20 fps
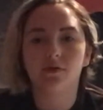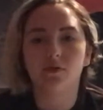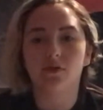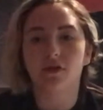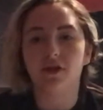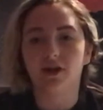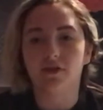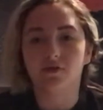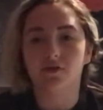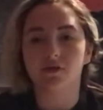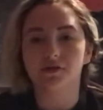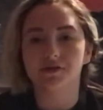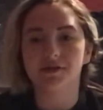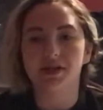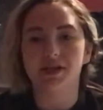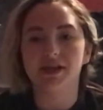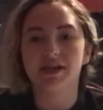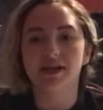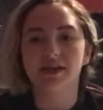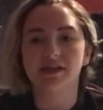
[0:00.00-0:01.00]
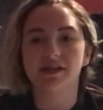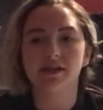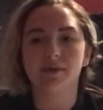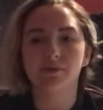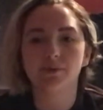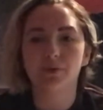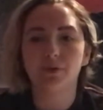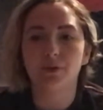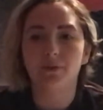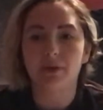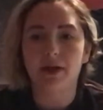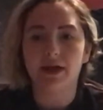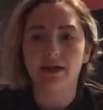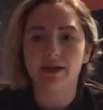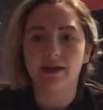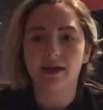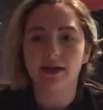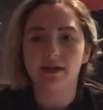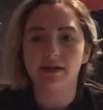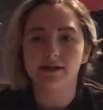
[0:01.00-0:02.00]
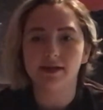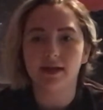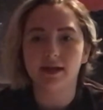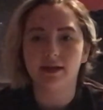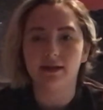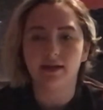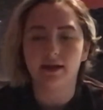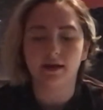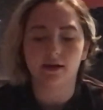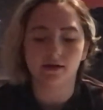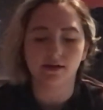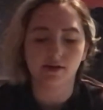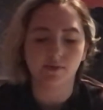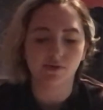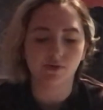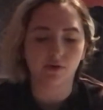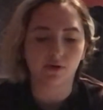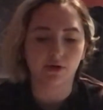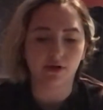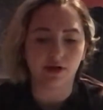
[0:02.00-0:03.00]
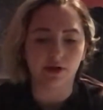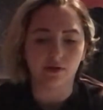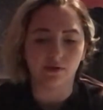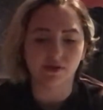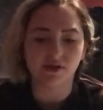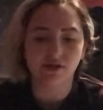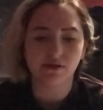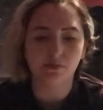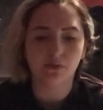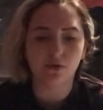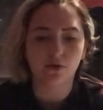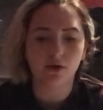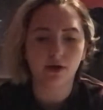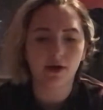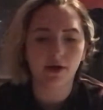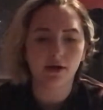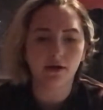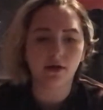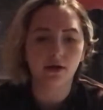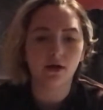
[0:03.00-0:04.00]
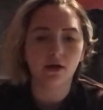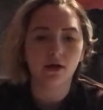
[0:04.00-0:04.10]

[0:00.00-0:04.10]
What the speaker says: or like first aid kit, some sort of band-aids in there, some sort of Neosporin,